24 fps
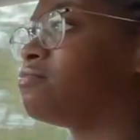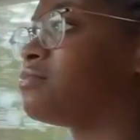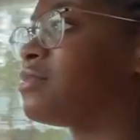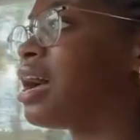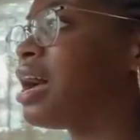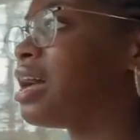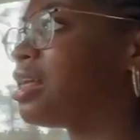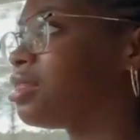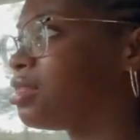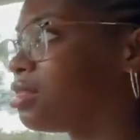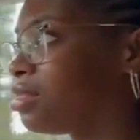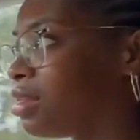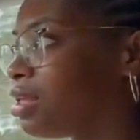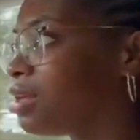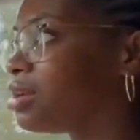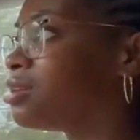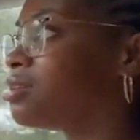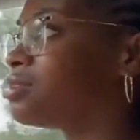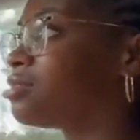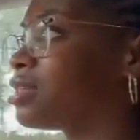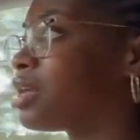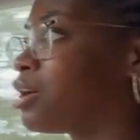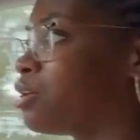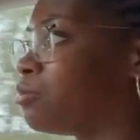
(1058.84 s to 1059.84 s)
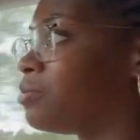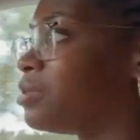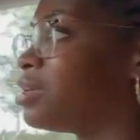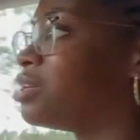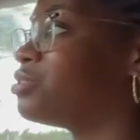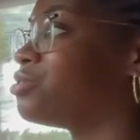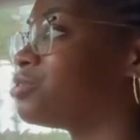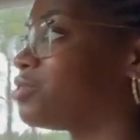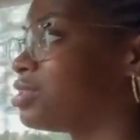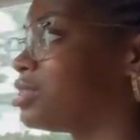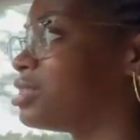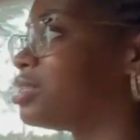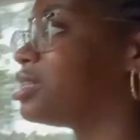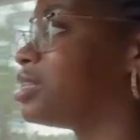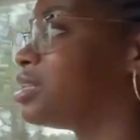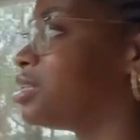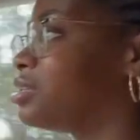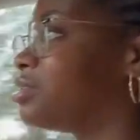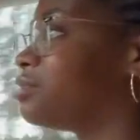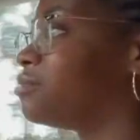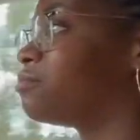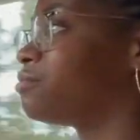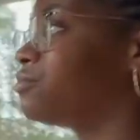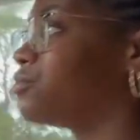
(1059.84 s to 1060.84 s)
I think they'll be interested
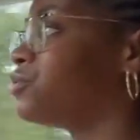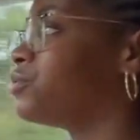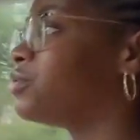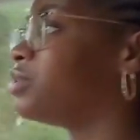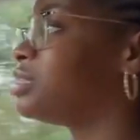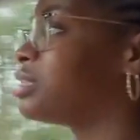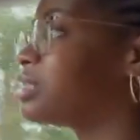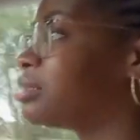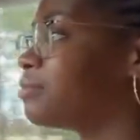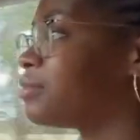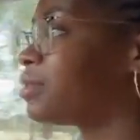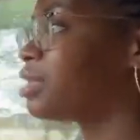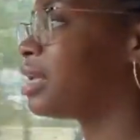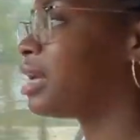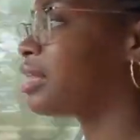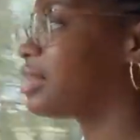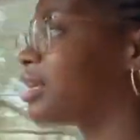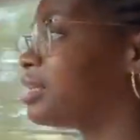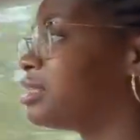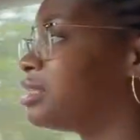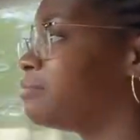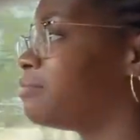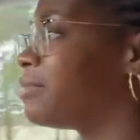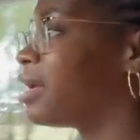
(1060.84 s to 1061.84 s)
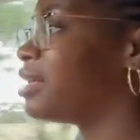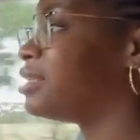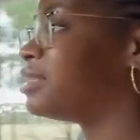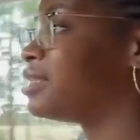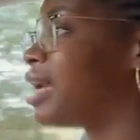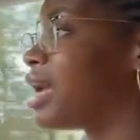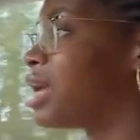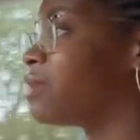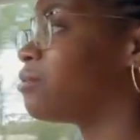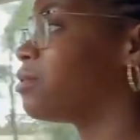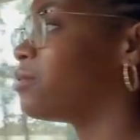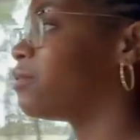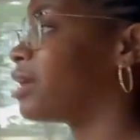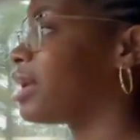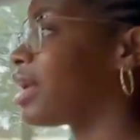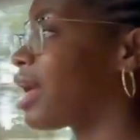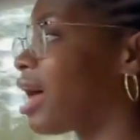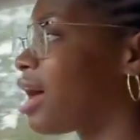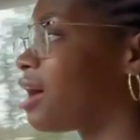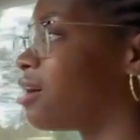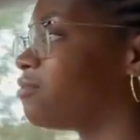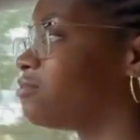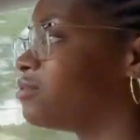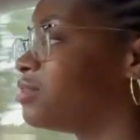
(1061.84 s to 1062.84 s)
in doing something like that to maintain what we
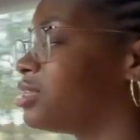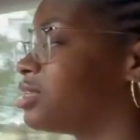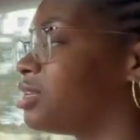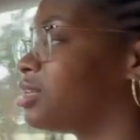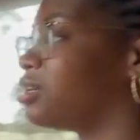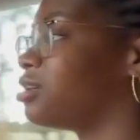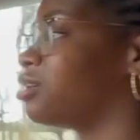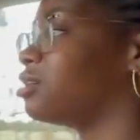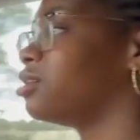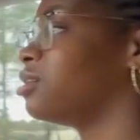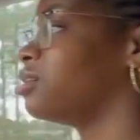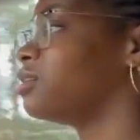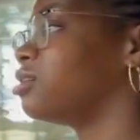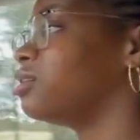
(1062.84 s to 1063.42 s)
have, to